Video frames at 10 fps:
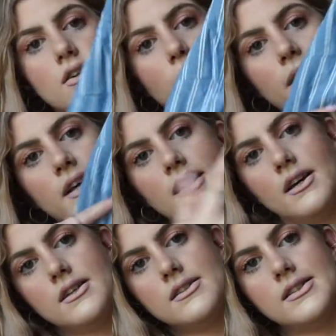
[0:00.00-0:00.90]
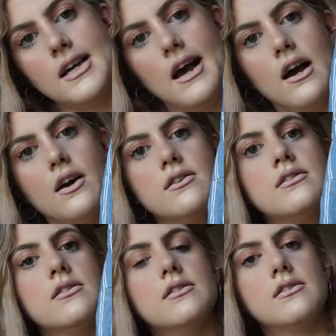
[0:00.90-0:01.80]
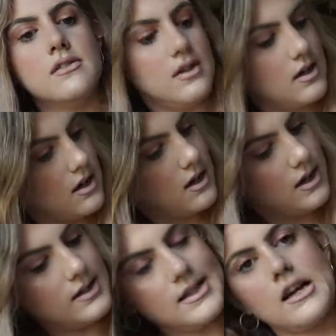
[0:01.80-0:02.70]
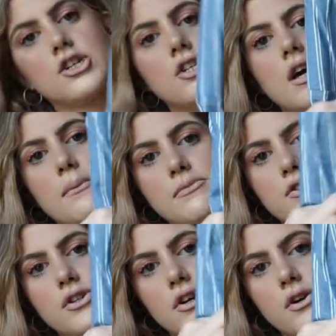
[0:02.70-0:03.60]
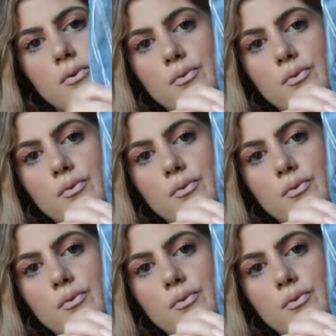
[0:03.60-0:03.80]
going down, it's actually up to your